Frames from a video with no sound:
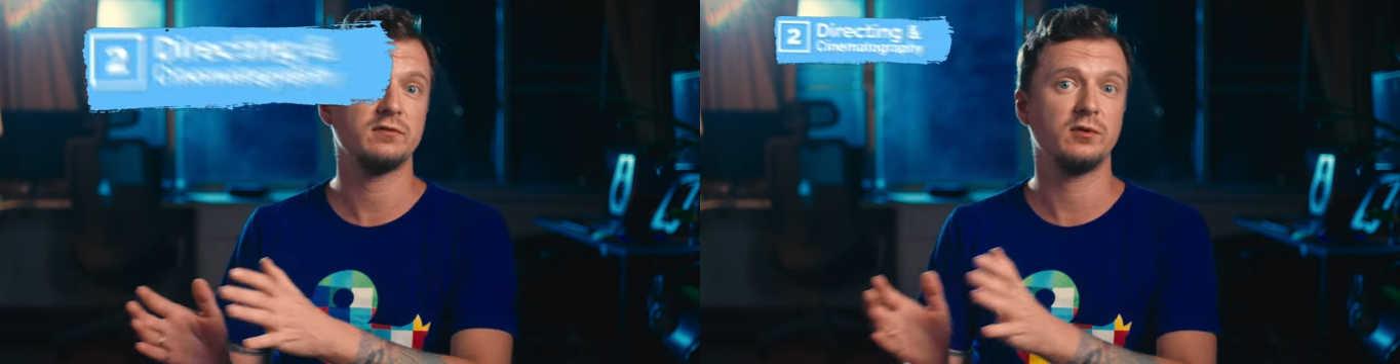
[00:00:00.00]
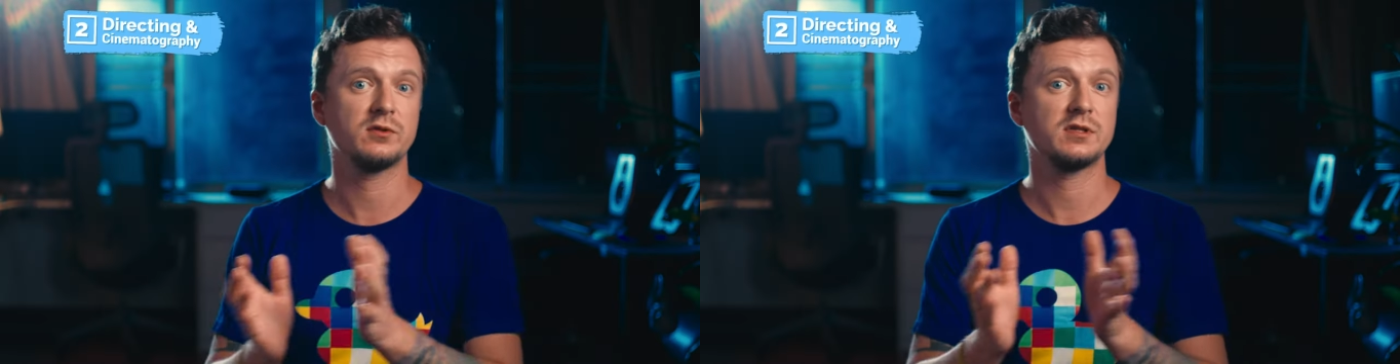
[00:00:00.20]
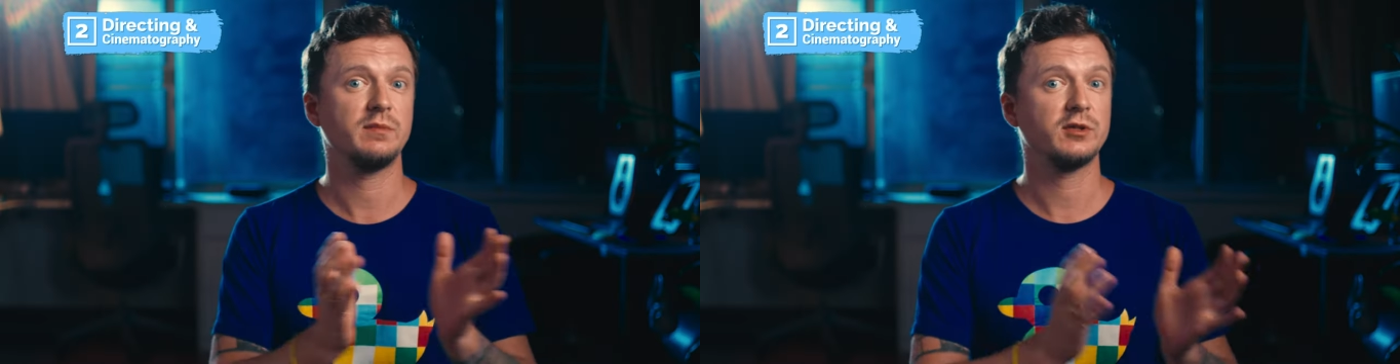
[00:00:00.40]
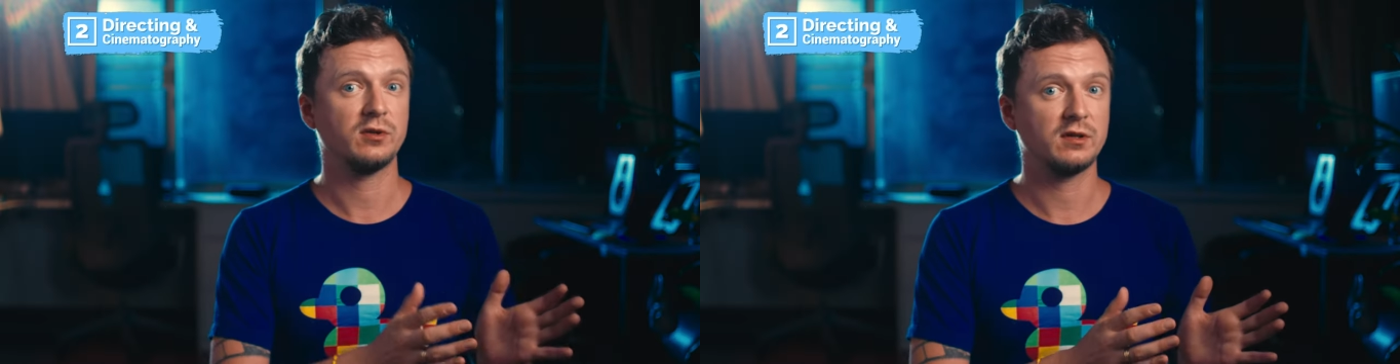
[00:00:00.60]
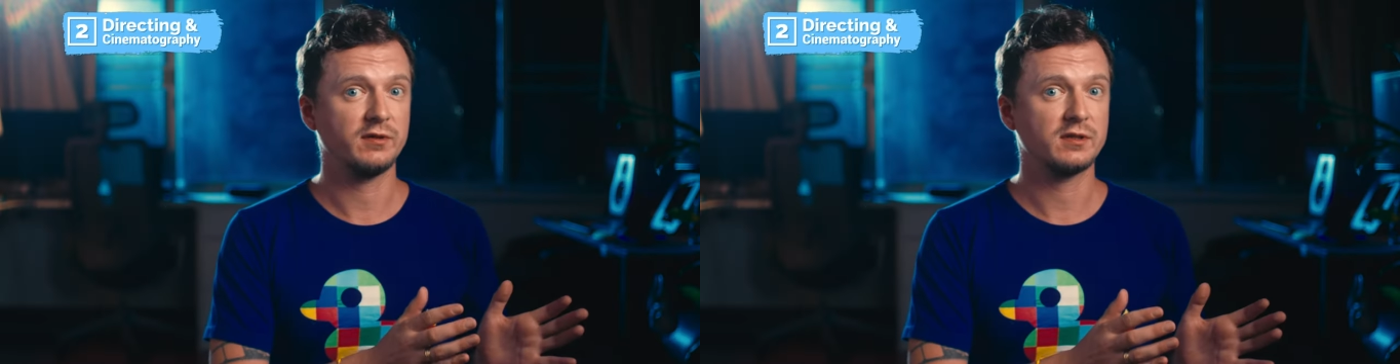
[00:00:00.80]
for
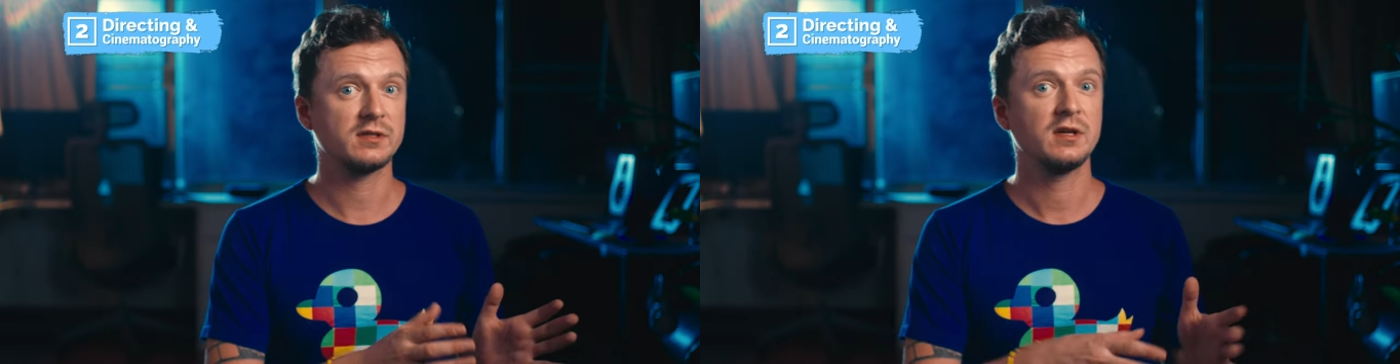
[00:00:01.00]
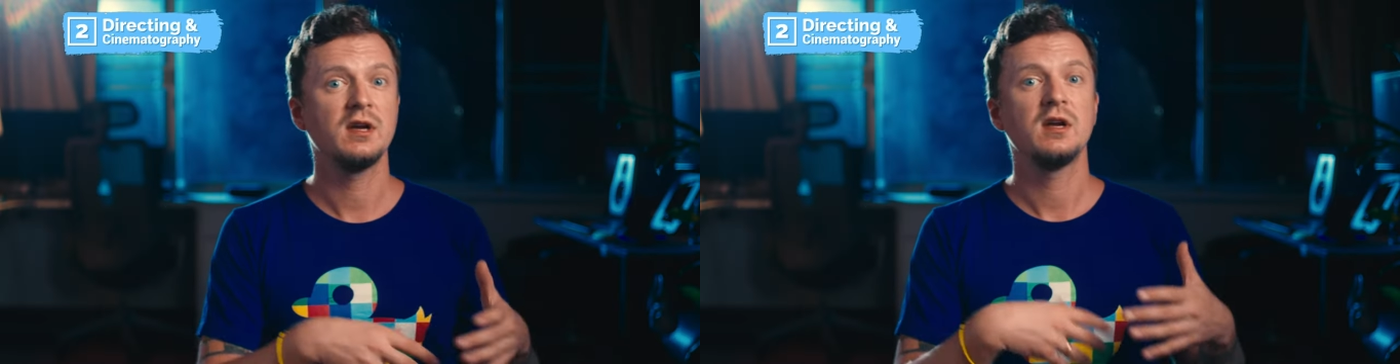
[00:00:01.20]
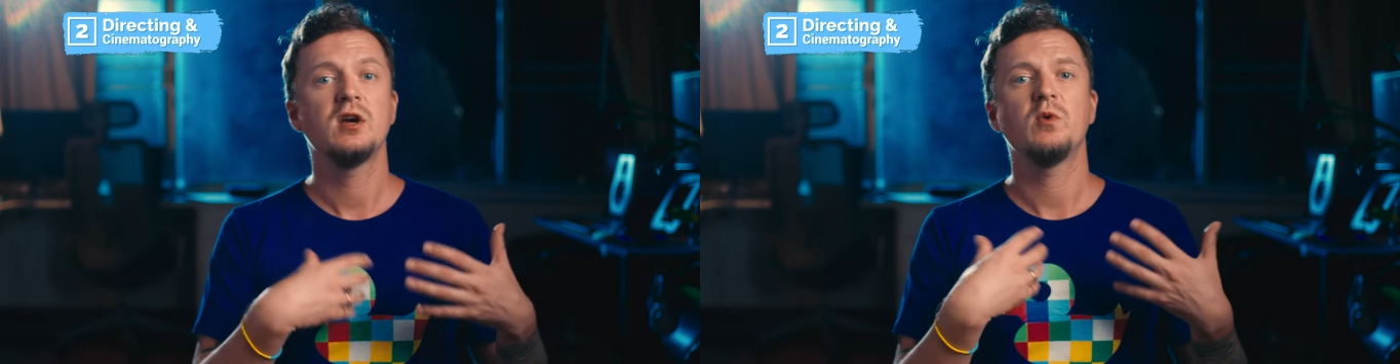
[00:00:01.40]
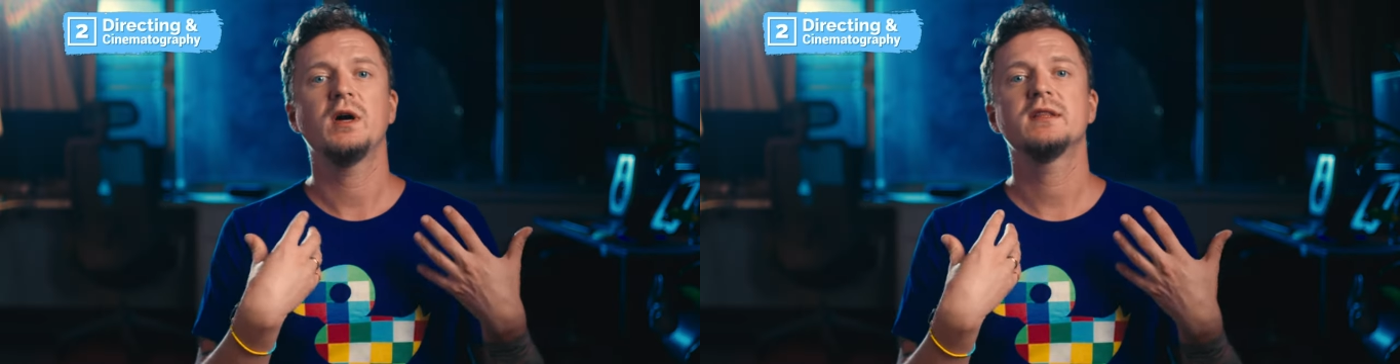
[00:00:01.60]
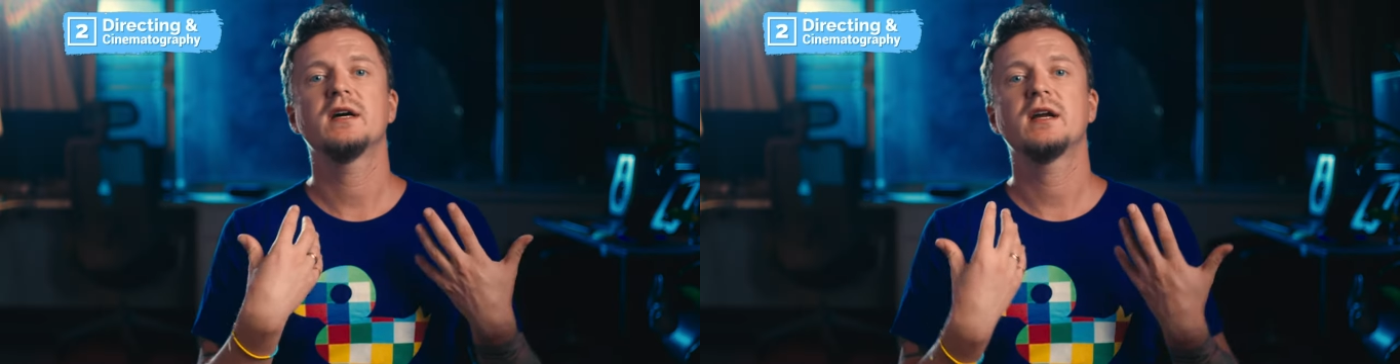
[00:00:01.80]
cinematographers.
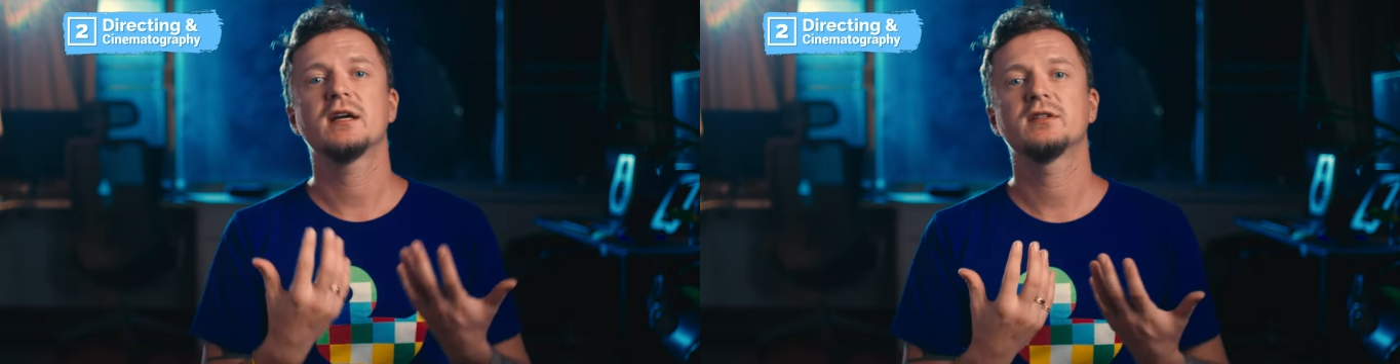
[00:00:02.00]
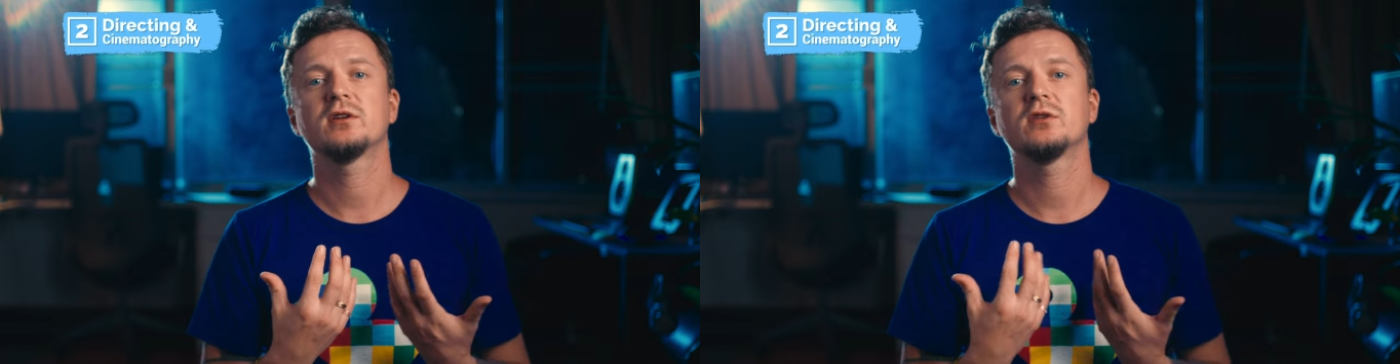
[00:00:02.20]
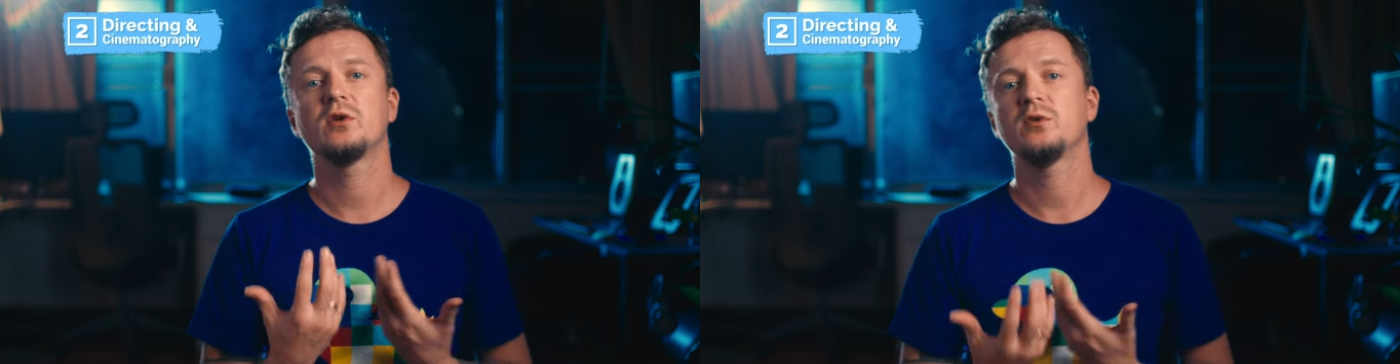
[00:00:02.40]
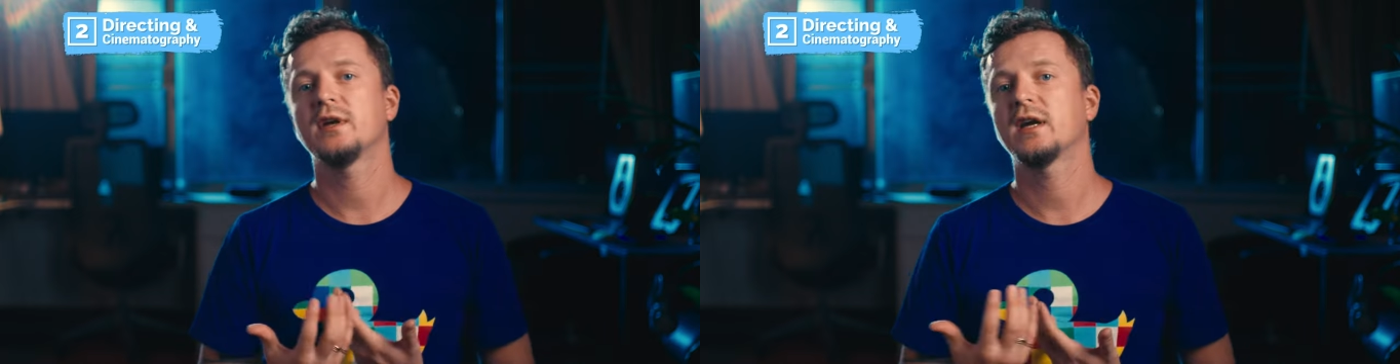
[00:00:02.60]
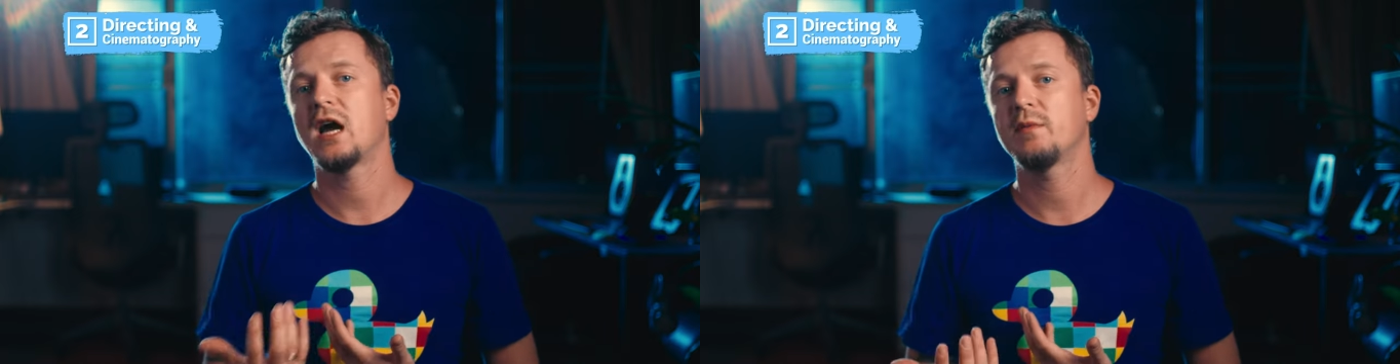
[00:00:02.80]
When director know
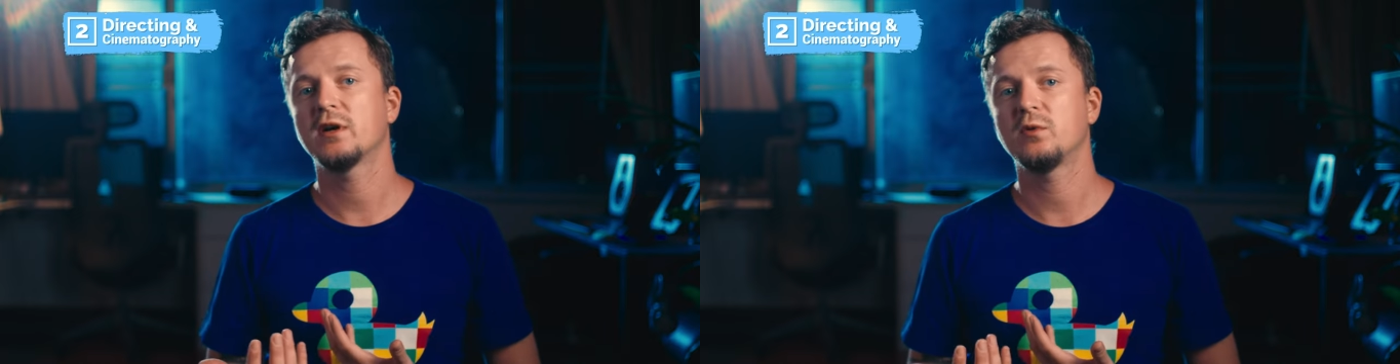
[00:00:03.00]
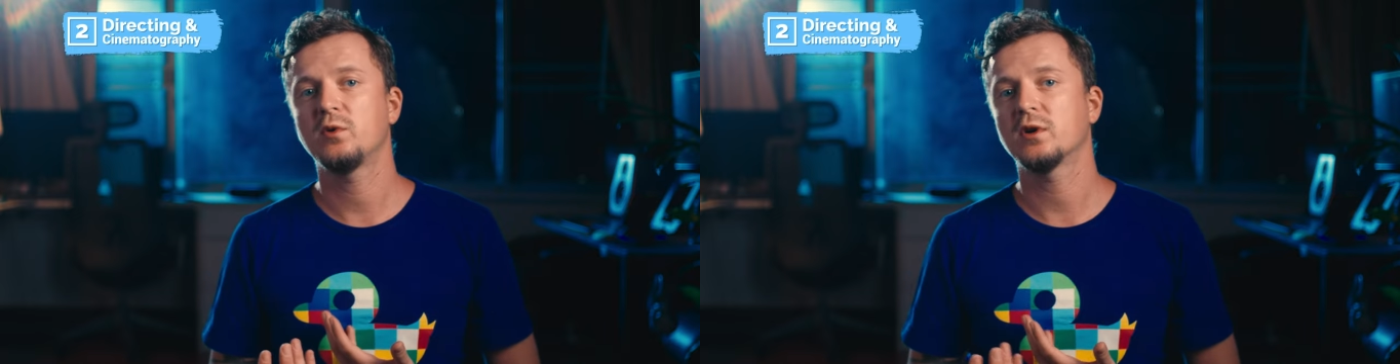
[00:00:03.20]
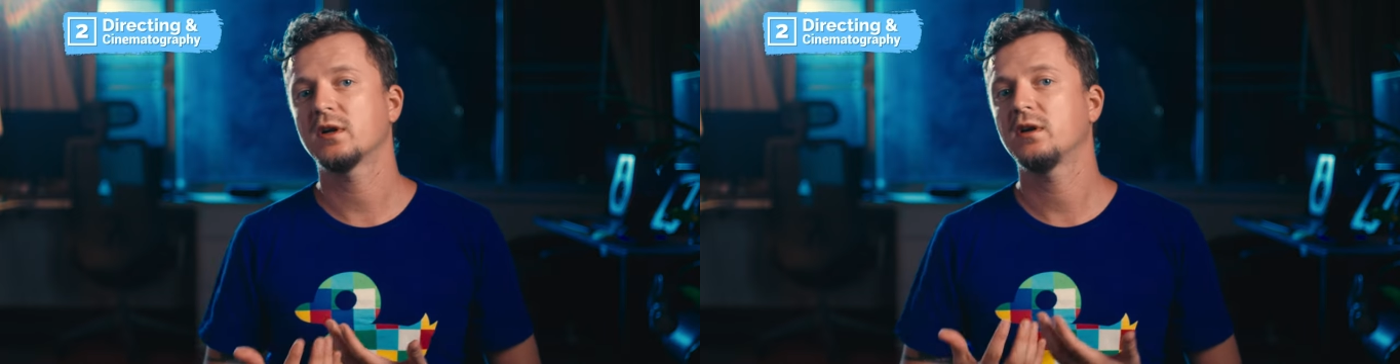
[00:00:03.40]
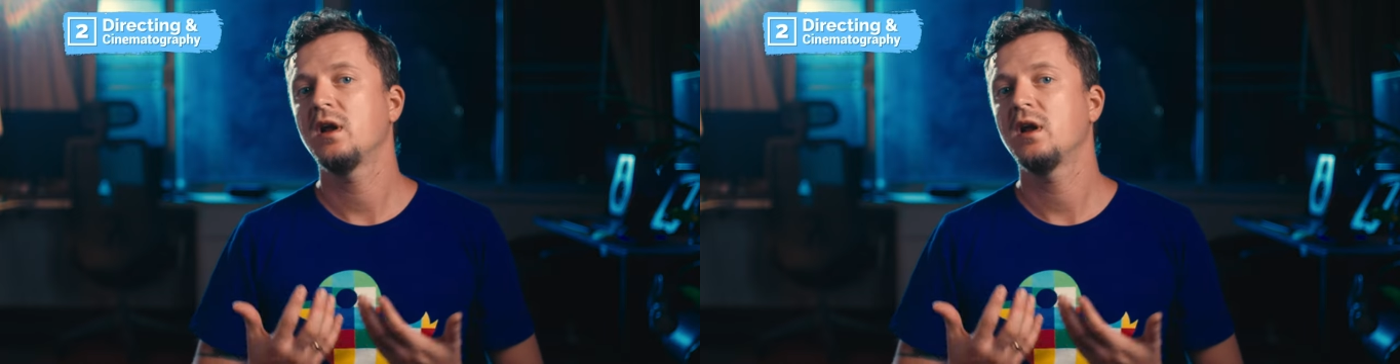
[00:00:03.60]
the camera work,